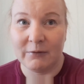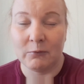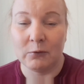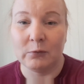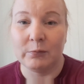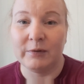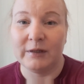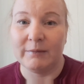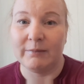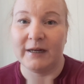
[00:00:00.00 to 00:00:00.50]
it
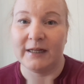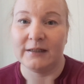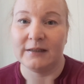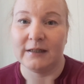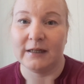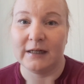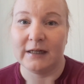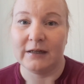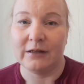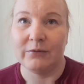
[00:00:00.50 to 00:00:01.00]
will be
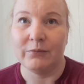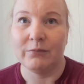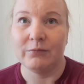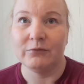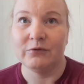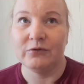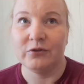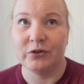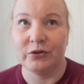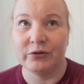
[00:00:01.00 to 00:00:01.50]
better
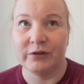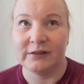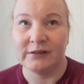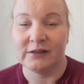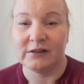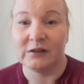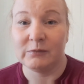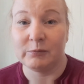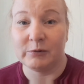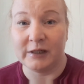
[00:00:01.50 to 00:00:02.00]
during
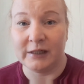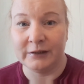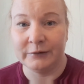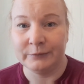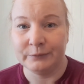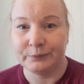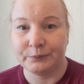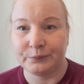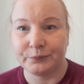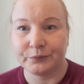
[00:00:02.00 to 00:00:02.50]
the
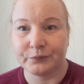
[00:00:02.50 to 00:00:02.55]
spring,